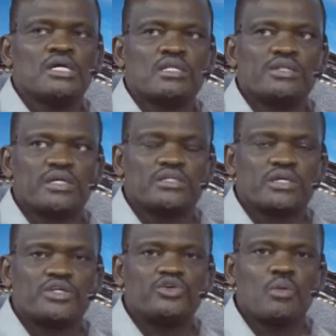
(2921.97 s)

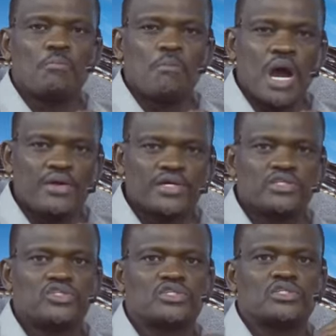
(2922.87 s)
that your
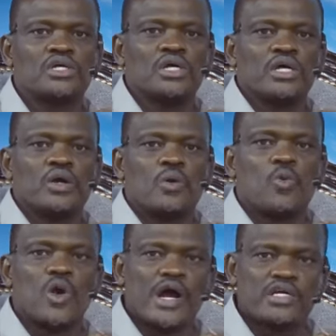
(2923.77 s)
marriage
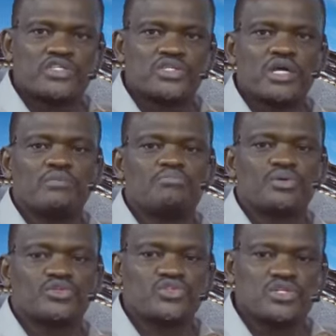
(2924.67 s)
works and
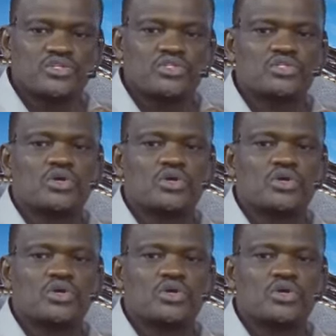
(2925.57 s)
proceeds,